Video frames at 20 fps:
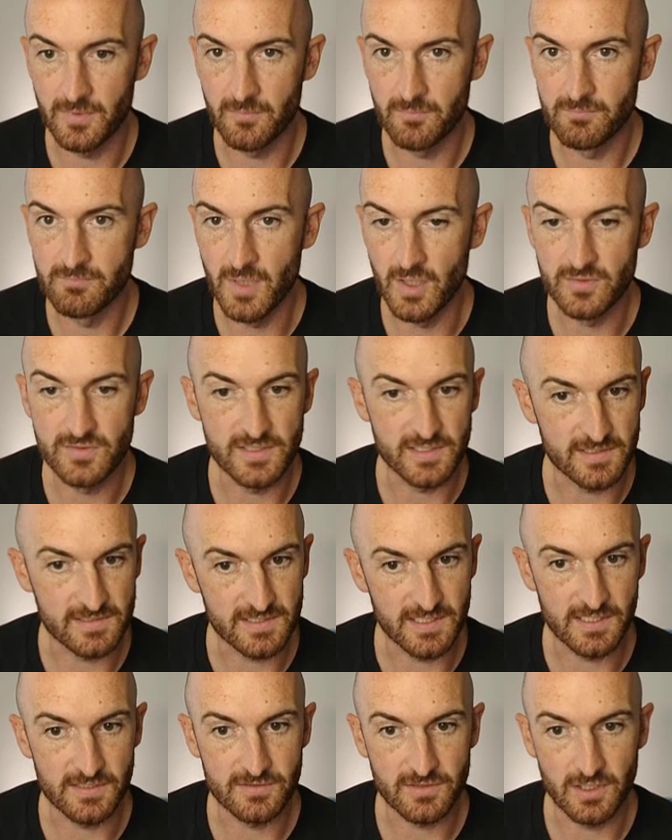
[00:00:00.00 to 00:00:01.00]
Most of the
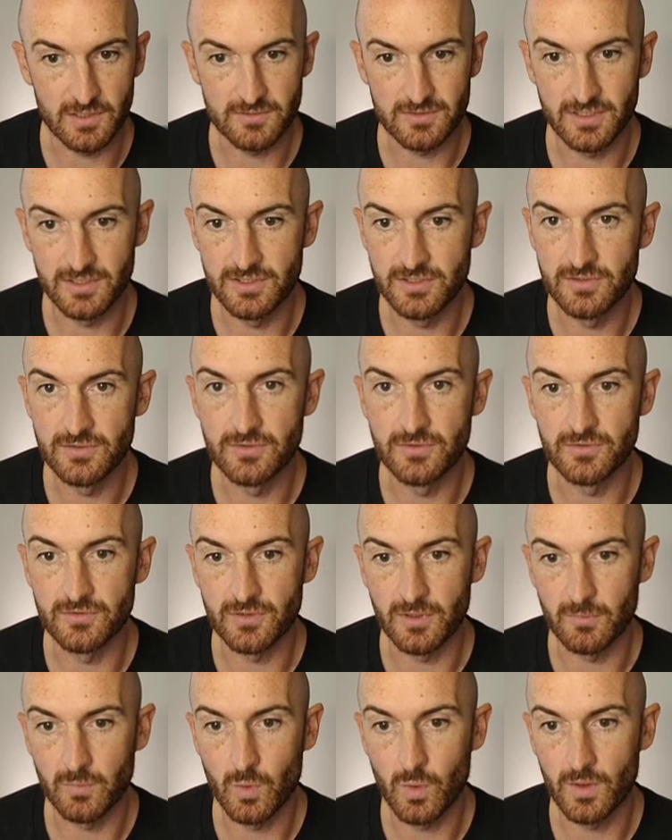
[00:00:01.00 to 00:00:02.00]
oscilloscopes I use,
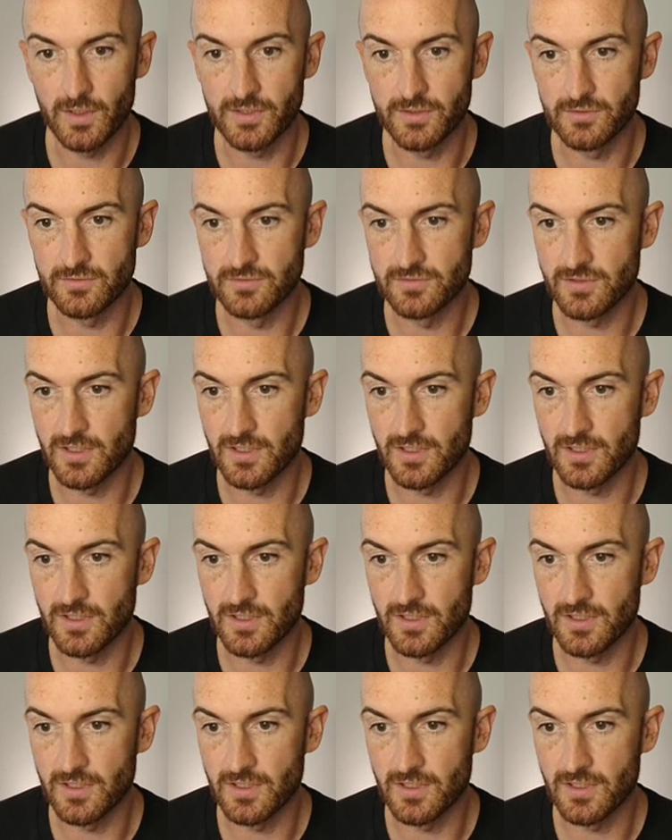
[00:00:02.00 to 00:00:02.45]
I'm quite used